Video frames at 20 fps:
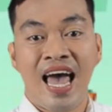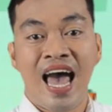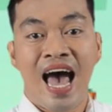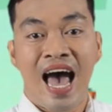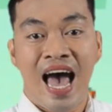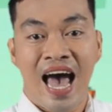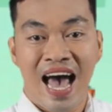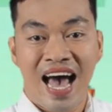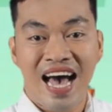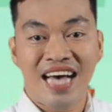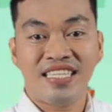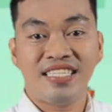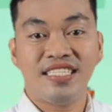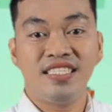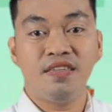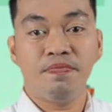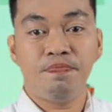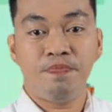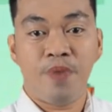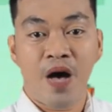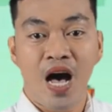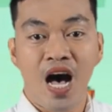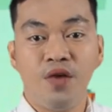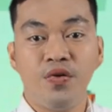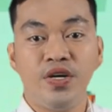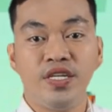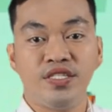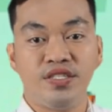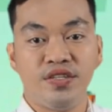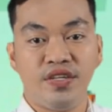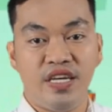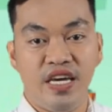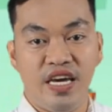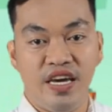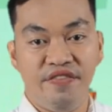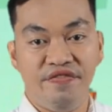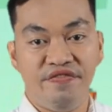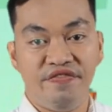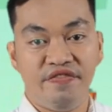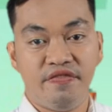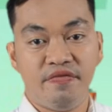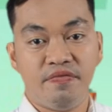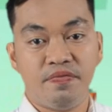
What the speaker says: has the power to give,